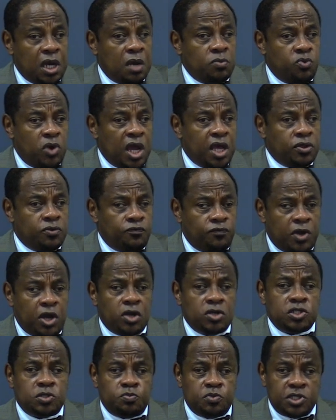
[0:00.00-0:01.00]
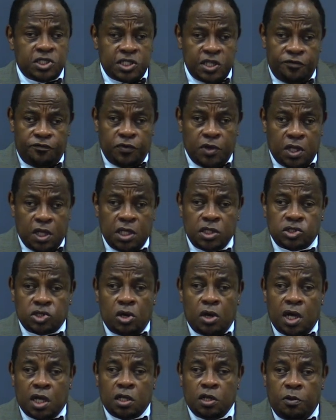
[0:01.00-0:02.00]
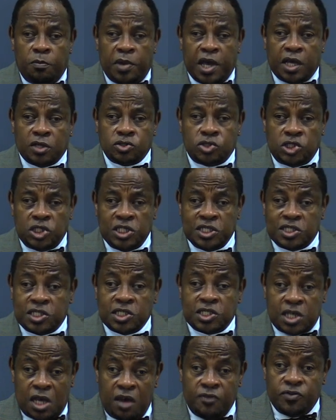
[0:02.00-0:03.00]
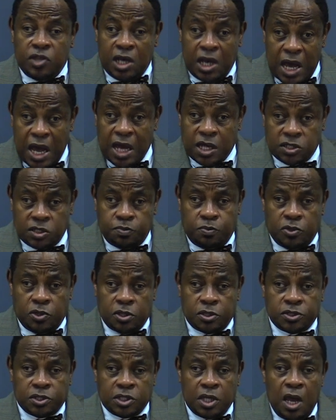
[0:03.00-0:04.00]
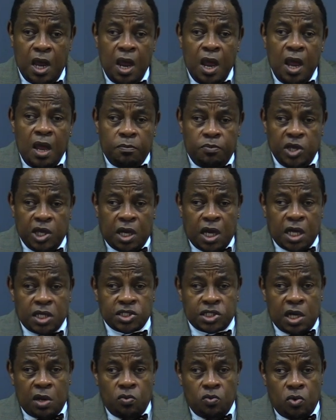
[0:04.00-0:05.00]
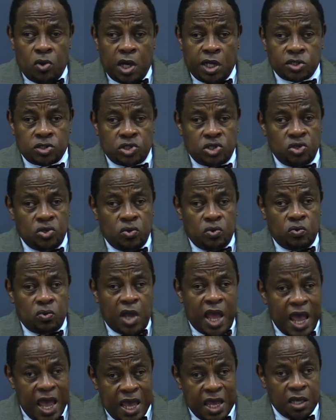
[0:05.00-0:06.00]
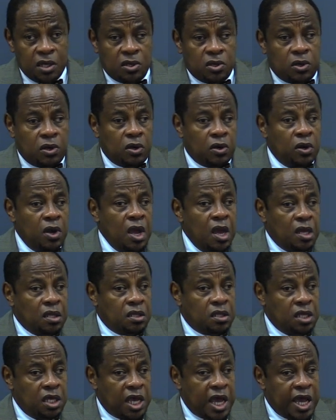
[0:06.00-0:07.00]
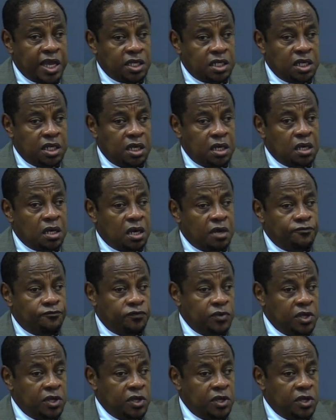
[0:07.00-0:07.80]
I'm rather very specifically talking about Jesus of the Gospels because I want to anchor the idea of